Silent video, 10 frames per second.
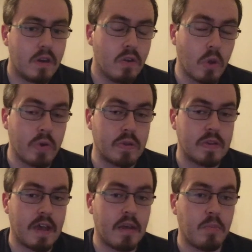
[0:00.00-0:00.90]
You can
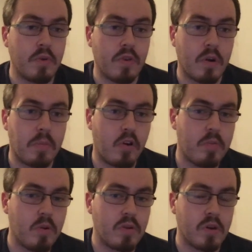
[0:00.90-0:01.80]
sign up with our
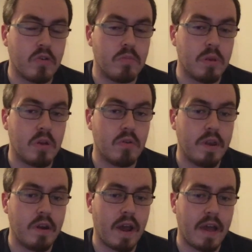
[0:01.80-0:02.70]
promo code below
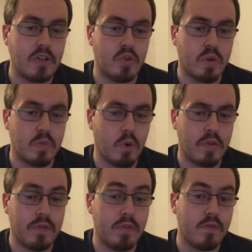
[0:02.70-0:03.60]
there at
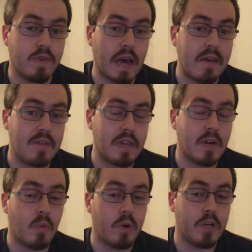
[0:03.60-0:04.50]
join125 and get a
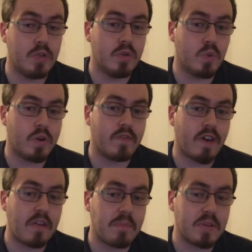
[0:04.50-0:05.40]

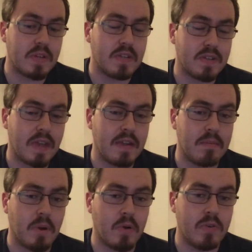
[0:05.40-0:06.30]
125% sign up
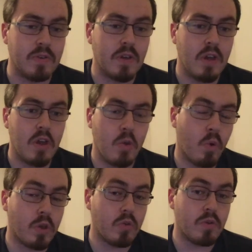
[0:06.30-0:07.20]
bonus where
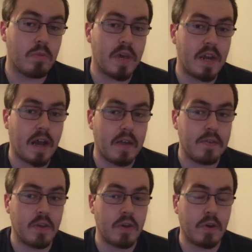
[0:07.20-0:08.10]
you can bet on the
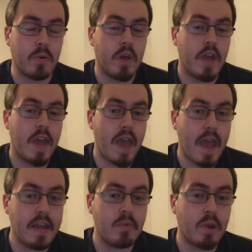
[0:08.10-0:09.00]
go
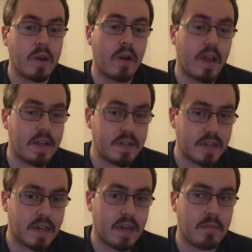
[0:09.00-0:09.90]
anywhere,
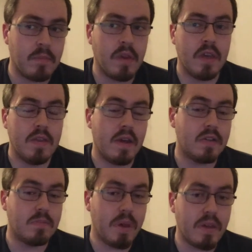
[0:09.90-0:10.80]
anytime. That is
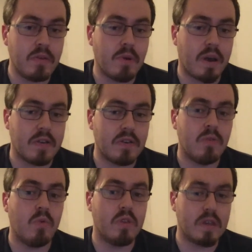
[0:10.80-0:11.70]
BetUS,
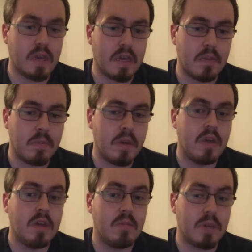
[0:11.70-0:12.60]
where the game
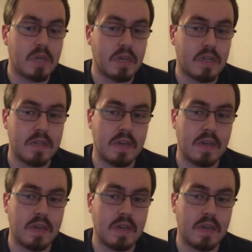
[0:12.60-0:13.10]
begins.